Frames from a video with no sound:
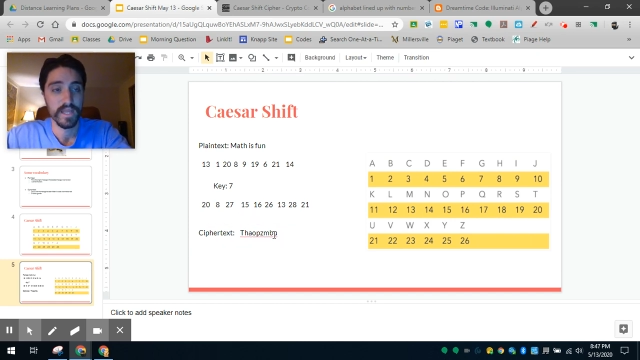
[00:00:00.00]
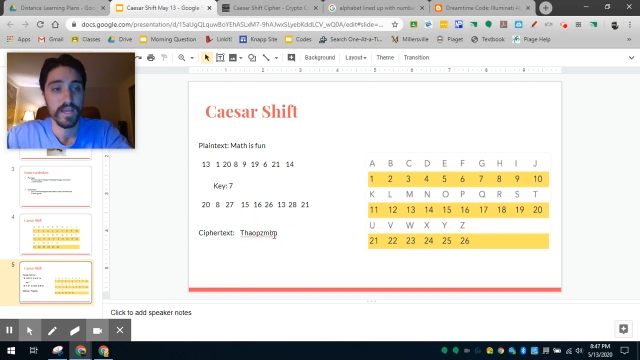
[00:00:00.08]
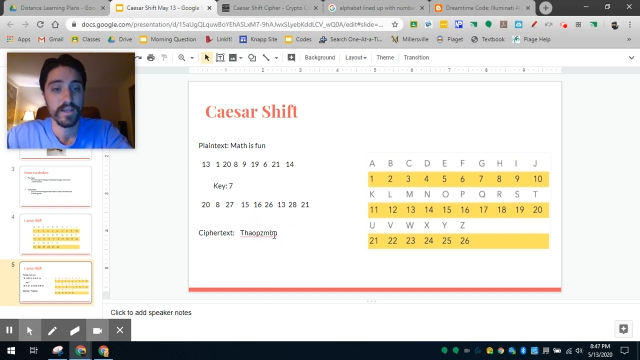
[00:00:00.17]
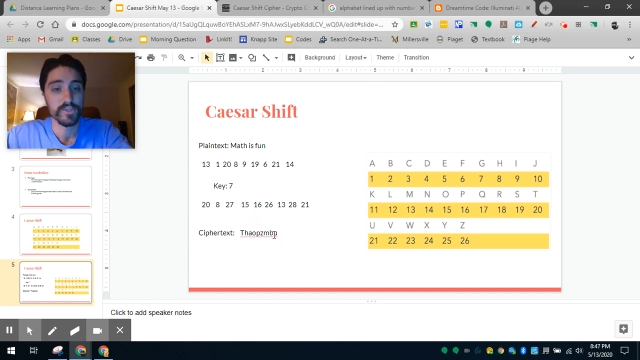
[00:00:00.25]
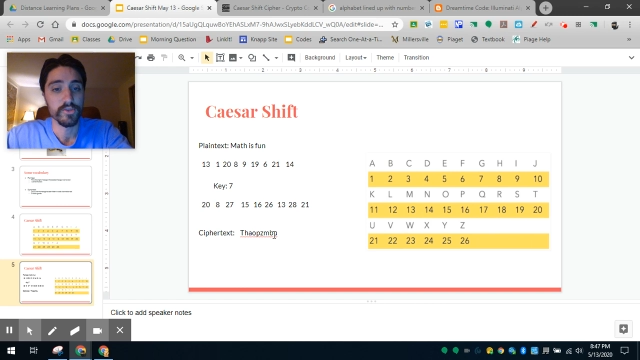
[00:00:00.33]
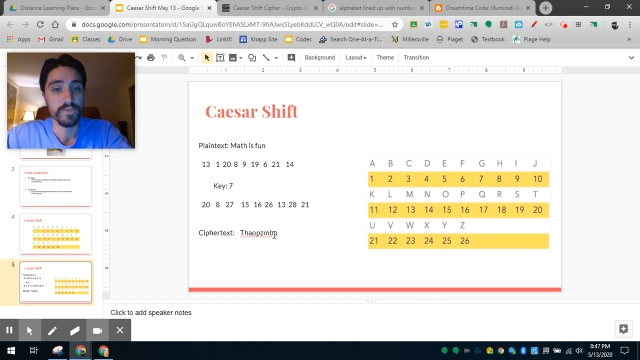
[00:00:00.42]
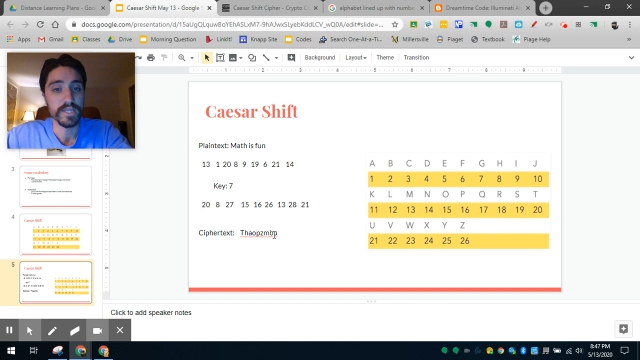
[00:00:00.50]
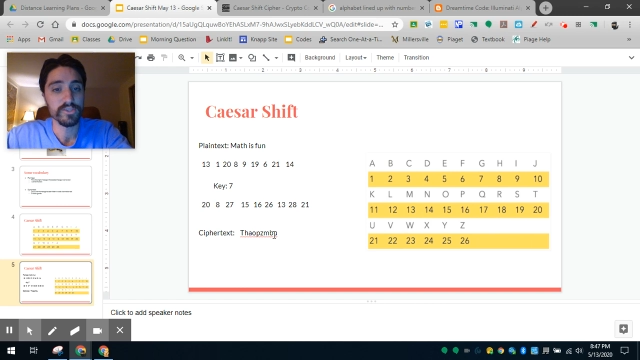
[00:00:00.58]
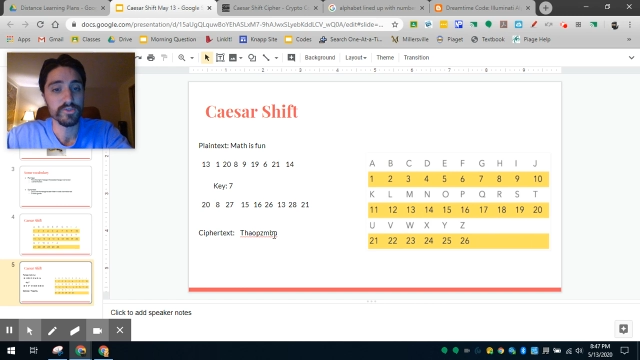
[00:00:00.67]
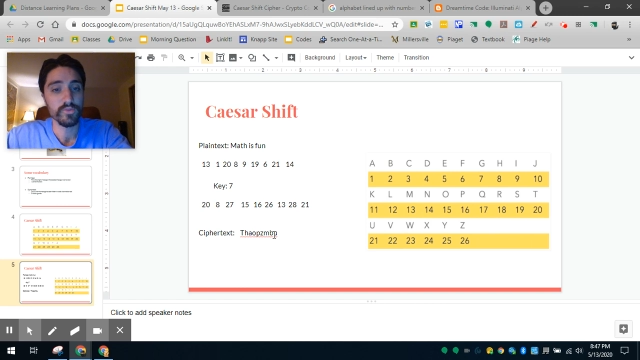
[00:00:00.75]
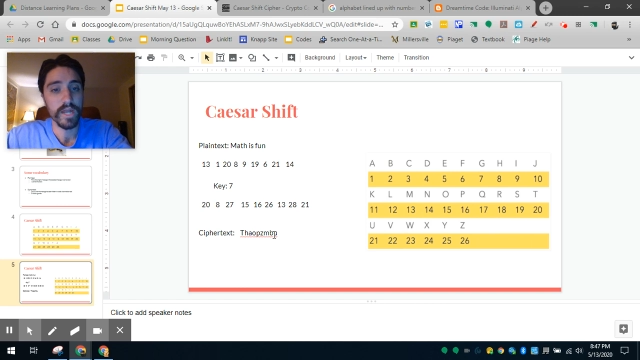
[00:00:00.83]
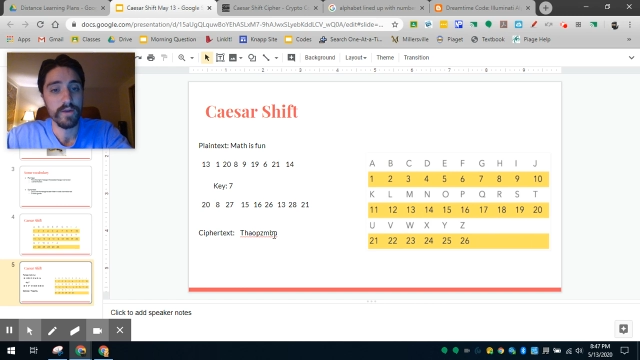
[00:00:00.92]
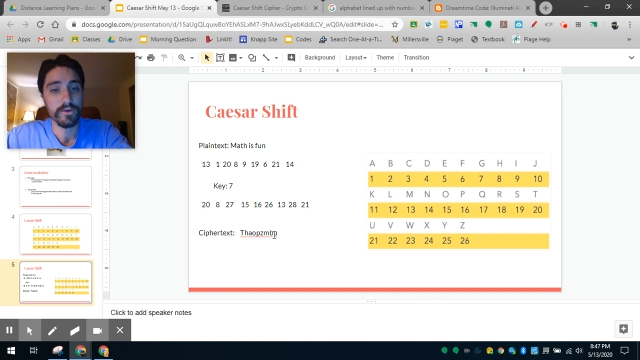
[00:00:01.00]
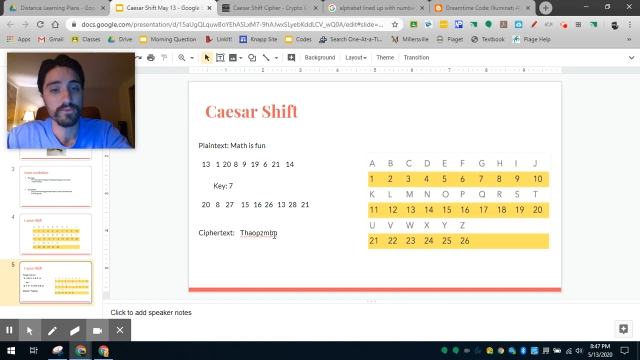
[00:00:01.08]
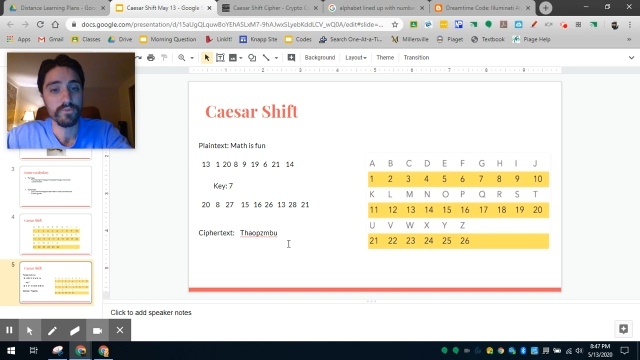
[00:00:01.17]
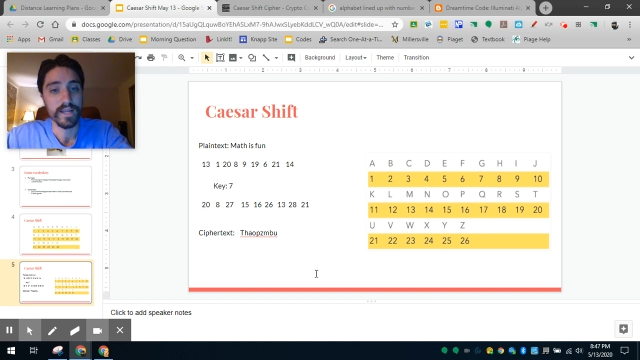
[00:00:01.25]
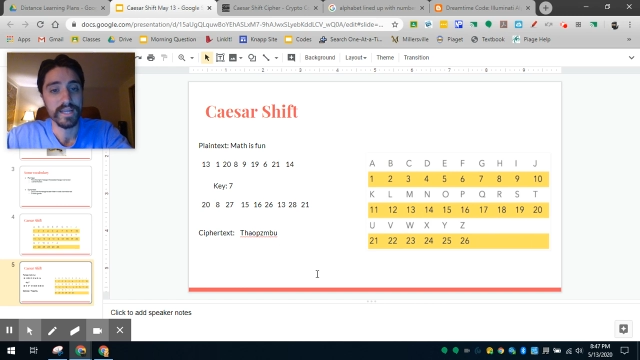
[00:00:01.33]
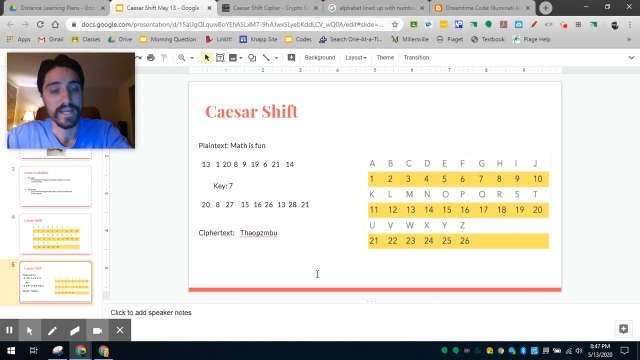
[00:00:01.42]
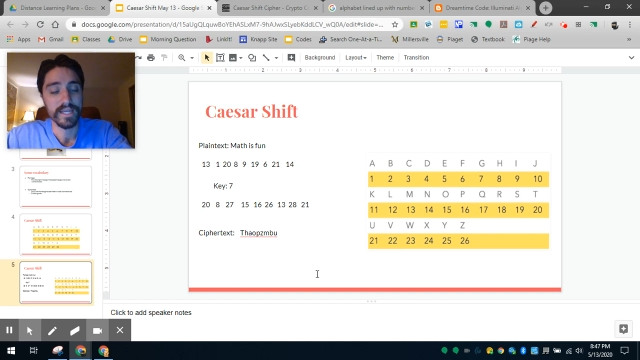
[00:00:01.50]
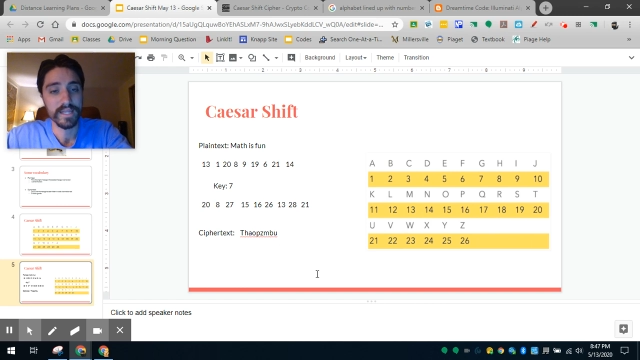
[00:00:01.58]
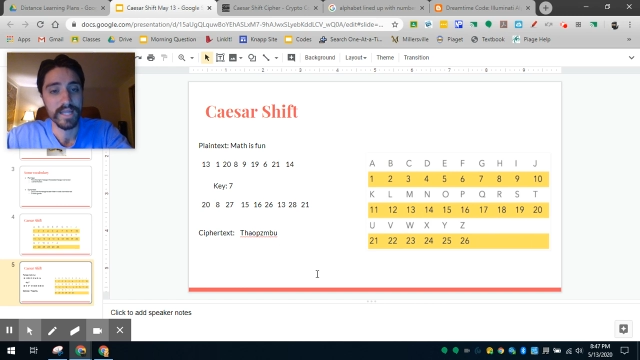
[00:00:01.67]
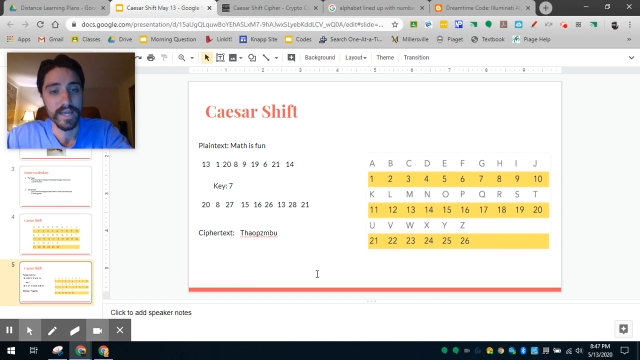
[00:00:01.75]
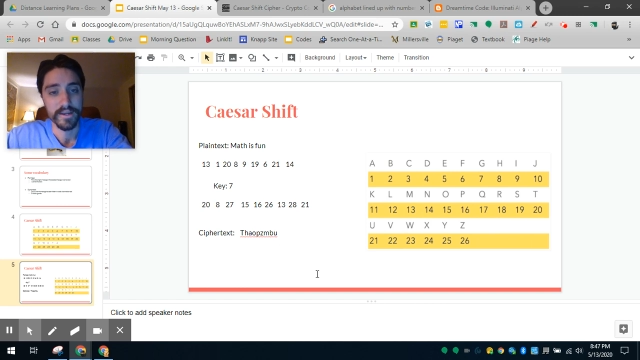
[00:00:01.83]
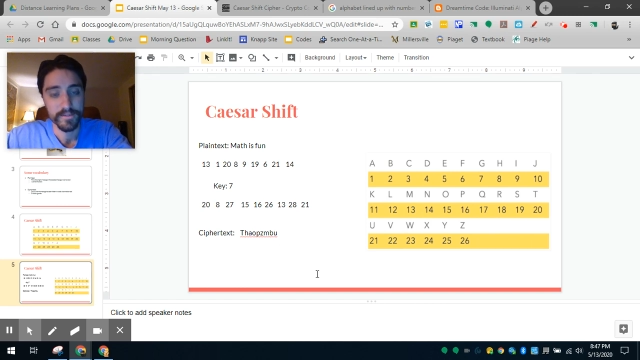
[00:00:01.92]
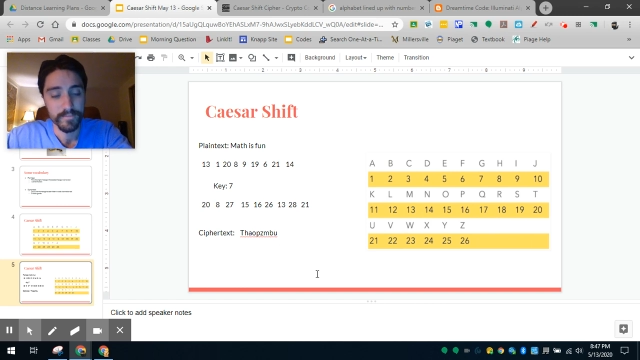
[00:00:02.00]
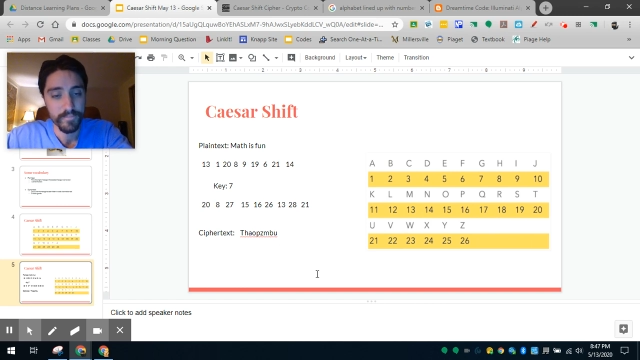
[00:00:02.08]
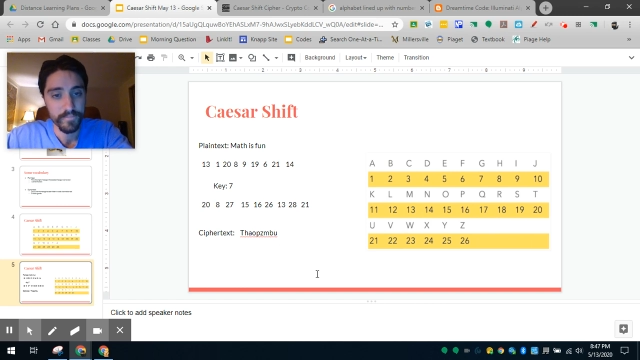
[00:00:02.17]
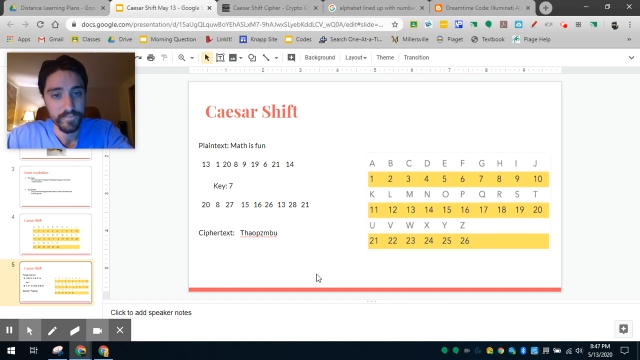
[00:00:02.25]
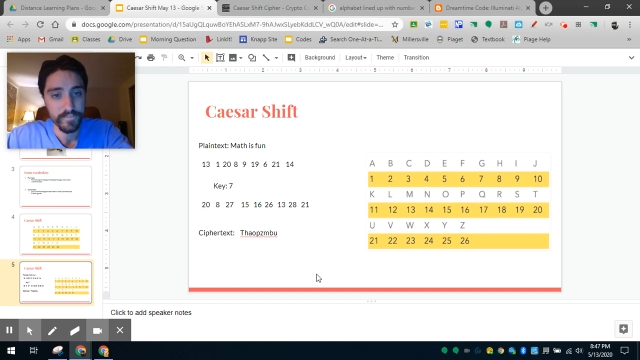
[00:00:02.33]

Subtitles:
So this is what I would write in a letter